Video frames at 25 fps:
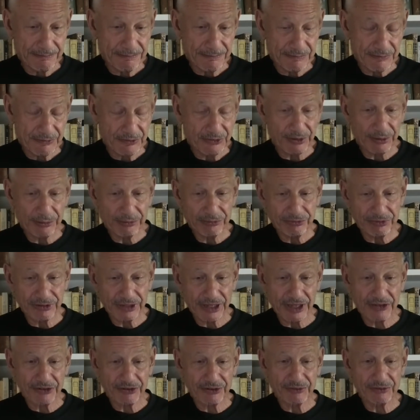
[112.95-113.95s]
Some
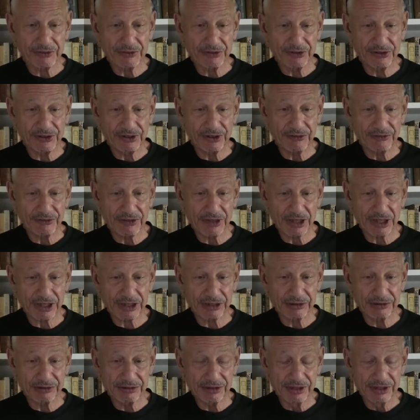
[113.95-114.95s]
philosophers have
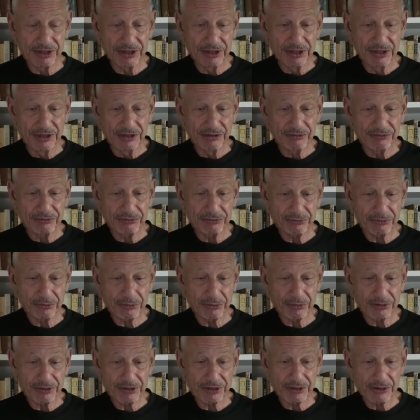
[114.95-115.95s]
argued
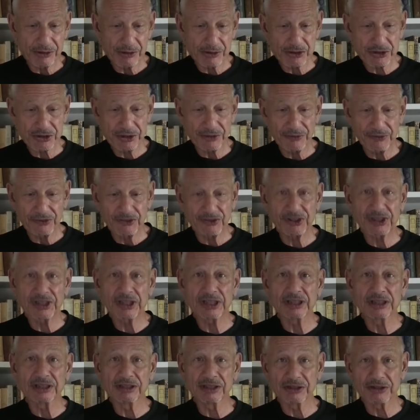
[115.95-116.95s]
for the notion of
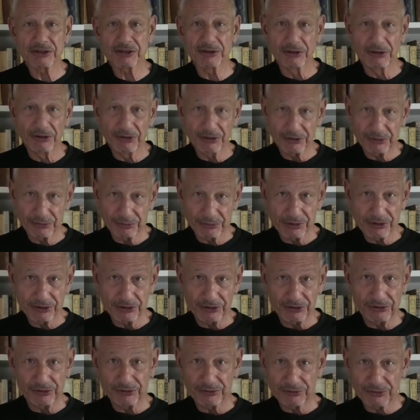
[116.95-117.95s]
singular cause, which
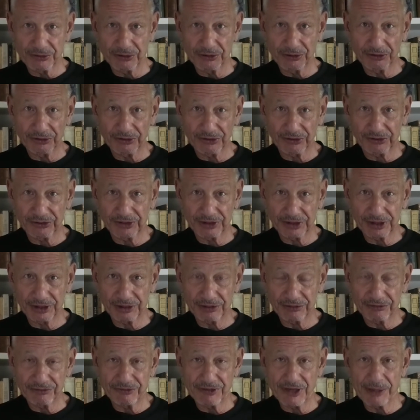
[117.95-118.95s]
is of course
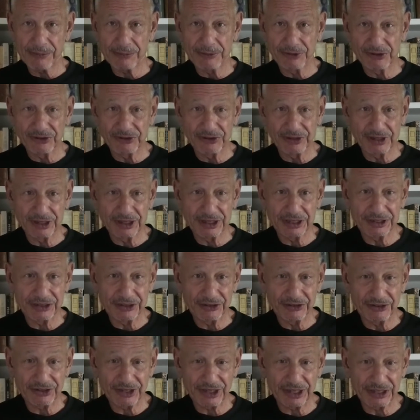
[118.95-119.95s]
Weber's
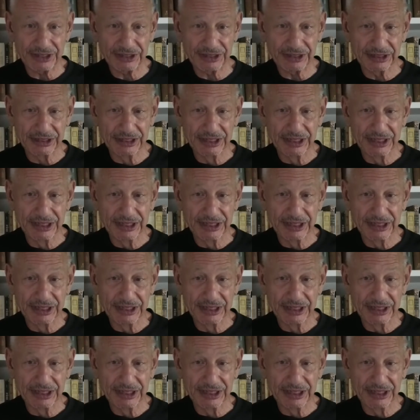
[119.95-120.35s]
understanding,